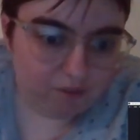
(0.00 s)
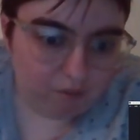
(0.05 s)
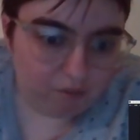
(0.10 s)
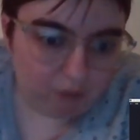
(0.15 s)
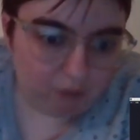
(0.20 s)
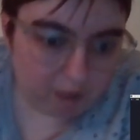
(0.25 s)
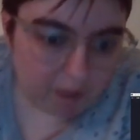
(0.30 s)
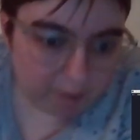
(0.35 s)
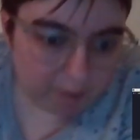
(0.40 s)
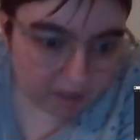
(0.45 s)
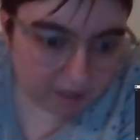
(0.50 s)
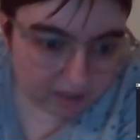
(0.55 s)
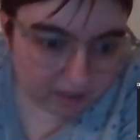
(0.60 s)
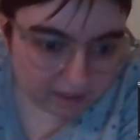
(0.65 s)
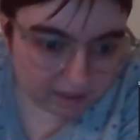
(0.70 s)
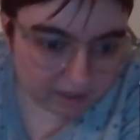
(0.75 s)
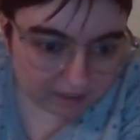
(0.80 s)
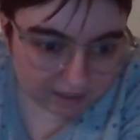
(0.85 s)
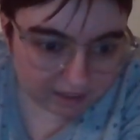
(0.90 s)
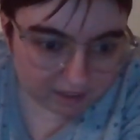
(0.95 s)
Welp,
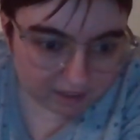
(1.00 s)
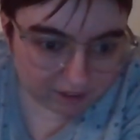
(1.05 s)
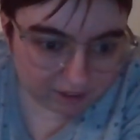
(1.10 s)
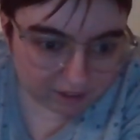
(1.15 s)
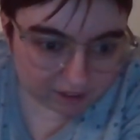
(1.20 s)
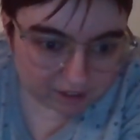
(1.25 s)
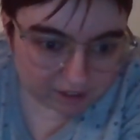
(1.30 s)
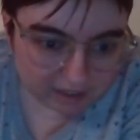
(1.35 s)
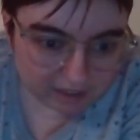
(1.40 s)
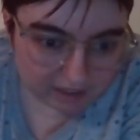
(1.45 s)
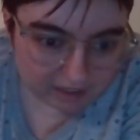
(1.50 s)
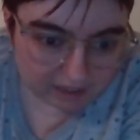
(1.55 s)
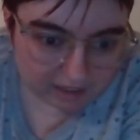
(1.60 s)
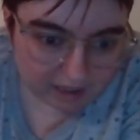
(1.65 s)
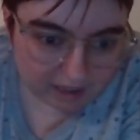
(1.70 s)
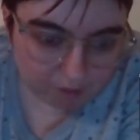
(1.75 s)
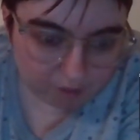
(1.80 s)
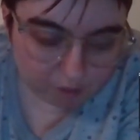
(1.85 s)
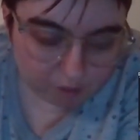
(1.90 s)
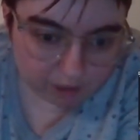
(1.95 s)
it looks like
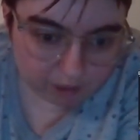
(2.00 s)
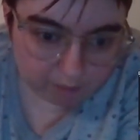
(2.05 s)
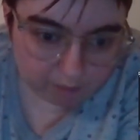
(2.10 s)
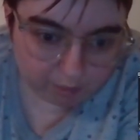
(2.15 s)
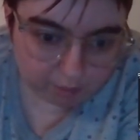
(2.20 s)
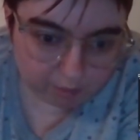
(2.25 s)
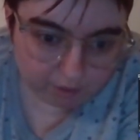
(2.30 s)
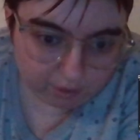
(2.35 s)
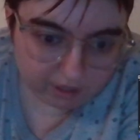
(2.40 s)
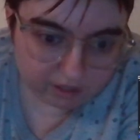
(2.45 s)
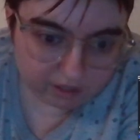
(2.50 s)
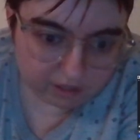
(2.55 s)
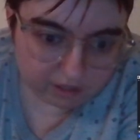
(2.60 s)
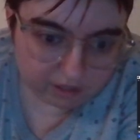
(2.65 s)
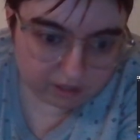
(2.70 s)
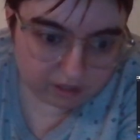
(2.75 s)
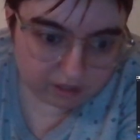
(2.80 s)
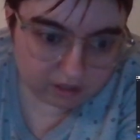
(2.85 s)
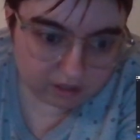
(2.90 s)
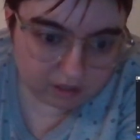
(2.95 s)
that
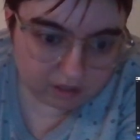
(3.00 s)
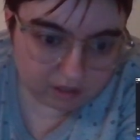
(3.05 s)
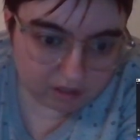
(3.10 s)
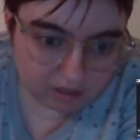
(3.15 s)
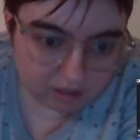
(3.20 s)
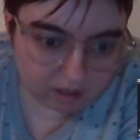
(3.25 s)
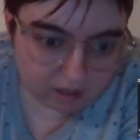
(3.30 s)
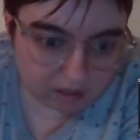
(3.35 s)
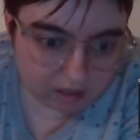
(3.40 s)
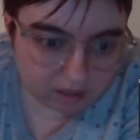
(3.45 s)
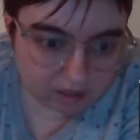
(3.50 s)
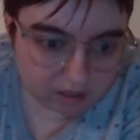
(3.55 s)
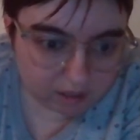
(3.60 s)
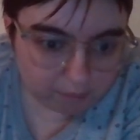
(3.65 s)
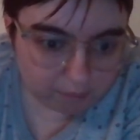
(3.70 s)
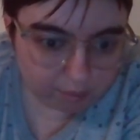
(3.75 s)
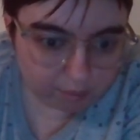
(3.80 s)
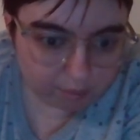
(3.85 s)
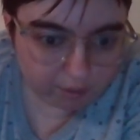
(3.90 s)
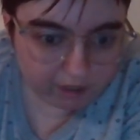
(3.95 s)

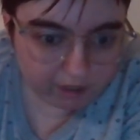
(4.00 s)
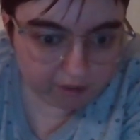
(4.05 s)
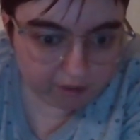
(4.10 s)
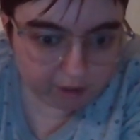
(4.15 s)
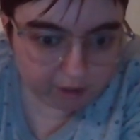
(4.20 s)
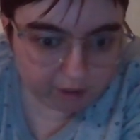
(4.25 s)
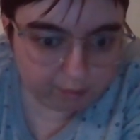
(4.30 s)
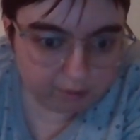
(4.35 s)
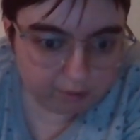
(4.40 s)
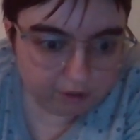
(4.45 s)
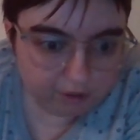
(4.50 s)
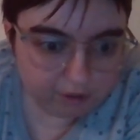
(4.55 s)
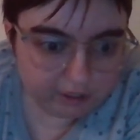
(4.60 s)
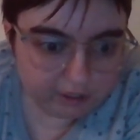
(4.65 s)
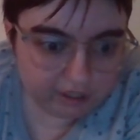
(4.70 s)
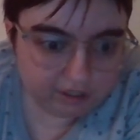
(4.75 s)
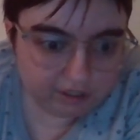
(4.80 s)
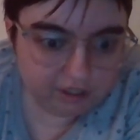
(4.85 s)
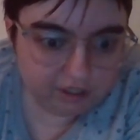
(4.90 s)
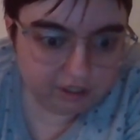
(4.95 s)
completely
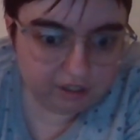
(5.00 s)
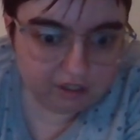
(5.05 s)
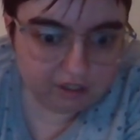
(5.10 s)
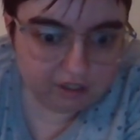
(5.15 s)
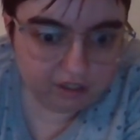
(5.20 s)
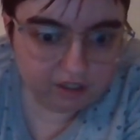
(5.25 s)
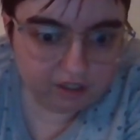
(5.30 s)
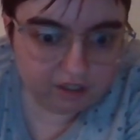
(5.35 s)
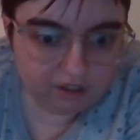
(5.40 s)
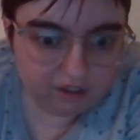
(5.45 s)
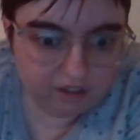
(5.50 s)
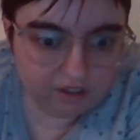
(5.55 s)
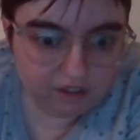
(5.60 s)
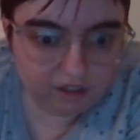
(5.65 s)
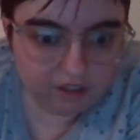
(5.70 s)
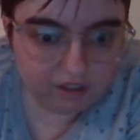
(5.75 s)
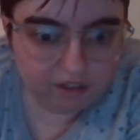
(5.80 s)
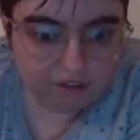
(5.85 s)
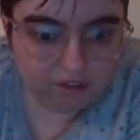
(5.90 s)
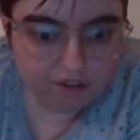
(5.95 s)
predicted the
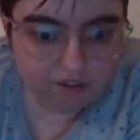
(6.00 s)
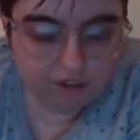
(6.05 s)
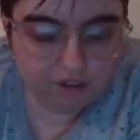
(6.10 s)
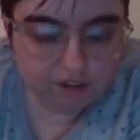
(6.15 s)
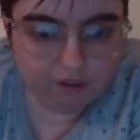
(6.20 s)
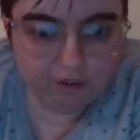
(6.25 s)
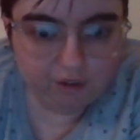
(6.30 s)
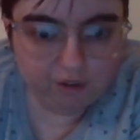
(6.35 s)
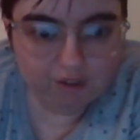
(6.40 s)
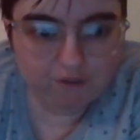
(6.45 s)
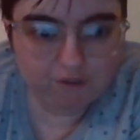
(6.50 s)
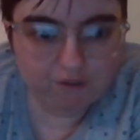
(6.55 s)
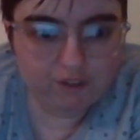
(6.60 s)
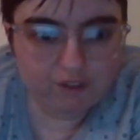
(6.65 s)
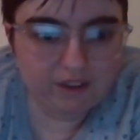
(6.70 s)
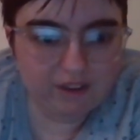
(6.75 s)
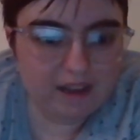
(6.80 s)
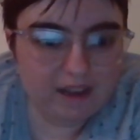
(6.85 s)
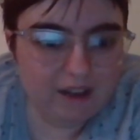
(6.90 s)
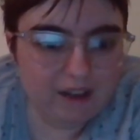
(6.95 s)
series
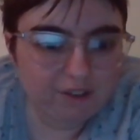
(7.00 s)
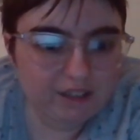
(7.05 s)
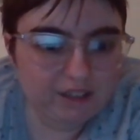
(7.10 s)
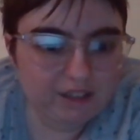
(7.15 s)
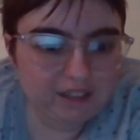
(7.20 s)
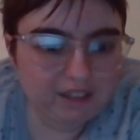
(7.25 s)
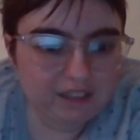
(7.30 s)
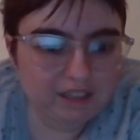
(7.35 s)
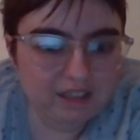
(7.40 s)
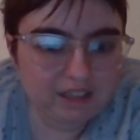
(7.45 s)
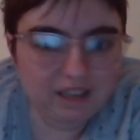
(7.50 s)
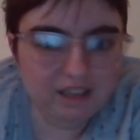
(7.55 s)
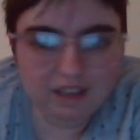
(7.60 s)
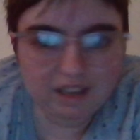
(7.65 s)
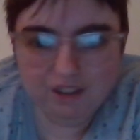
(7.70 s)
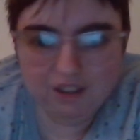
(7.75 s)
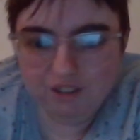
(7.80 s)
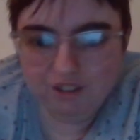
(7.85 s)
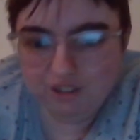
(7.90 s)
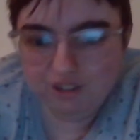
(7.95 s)
finale. He
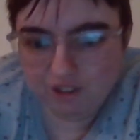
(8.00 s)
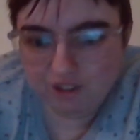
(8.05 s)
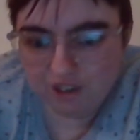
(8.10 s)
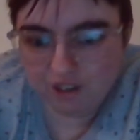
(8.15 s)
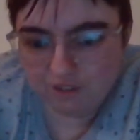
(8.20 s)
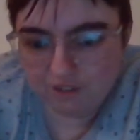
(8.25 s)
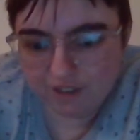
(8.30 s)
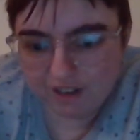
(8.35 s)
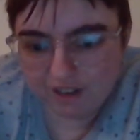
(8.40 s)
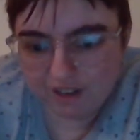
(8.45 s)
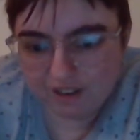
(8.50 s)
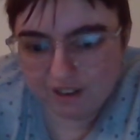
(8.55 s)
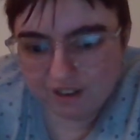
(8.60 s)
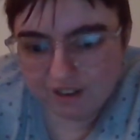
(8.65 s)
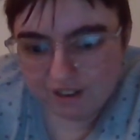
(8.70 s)
is Steven.